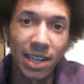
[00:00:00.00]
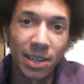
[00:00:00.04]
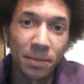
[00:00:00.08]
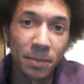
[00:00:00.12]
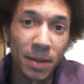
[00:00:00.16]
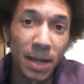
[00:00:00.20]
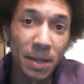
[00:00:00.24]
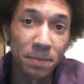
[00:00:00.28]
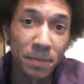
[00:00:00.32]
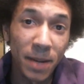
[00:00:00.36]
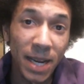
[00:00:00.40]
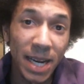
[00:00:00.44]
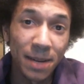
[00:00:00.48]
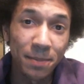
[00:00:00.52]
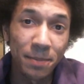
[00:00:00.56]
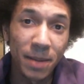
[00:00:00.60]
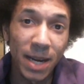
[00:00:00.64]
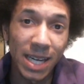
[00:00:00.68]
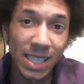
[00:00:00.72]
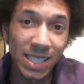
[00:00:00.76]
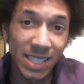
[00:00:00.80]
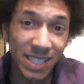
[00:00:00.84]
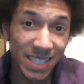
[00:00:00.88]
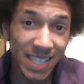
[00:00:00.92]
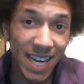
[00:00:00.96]
on my main
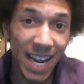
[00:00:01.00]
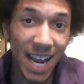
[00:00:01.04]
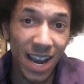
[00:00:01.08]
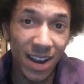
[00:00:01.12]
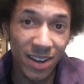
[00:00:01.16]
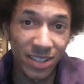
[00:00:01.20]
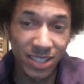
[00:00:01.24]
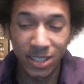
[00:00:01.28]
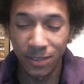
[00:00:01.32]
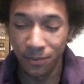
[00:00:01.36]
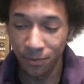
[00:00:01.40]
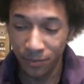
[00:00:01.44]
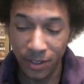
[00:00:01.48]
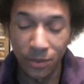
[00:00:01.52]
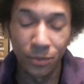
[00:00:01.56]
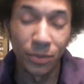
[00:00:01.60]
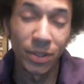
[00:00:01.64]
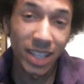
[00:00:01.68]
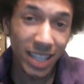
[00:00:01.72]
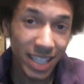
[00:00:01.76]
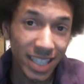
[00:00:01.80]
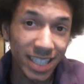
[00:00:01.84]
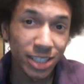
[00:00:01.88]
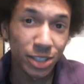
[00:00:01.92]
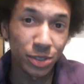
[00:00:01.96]
mouse now to fit
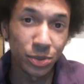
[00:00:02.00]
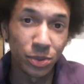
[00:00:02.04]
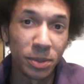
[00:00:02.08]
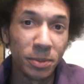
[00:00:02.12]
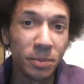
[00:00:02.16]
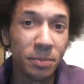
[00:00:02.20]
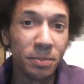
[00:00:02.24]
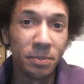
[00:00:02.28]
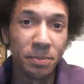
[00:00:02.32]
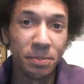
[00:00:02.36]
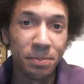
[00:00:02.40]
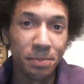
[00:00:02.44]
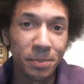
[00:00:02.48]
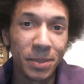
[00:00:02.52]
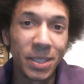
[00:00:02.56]
with this one,